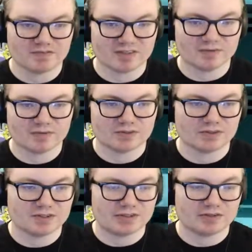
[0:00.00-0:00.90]
available to
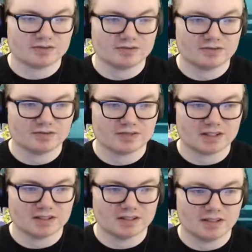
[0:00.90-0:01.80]
you you
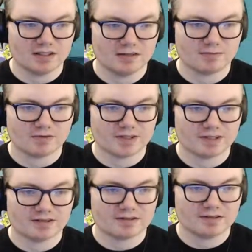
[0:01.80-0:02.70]
can uh,
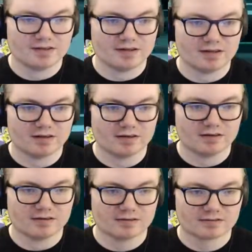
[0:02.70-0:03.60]
upgrade
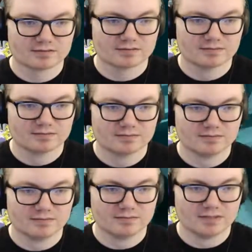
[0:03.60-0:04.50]
their
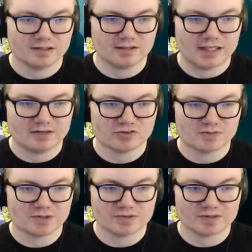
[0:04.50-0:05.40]
uh,
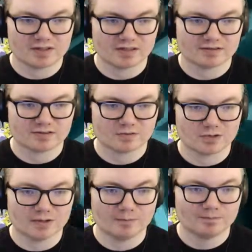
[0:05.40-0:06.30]
attributes and things as
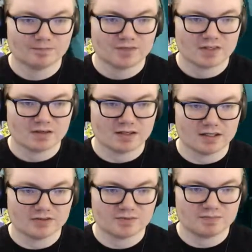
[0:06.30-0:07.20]
well all right
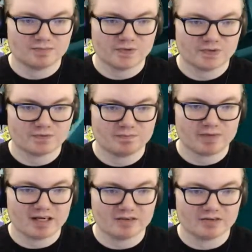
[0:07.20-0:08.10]
there's there's
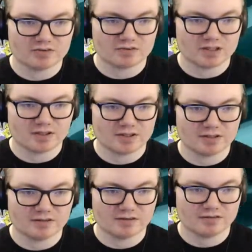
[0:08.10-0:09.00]
bad dudes around
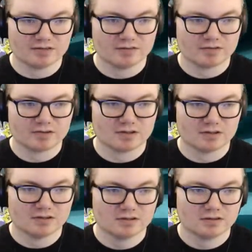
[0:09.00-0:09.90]
here if i
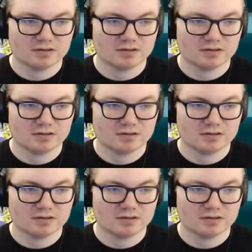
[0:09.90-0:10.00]
recall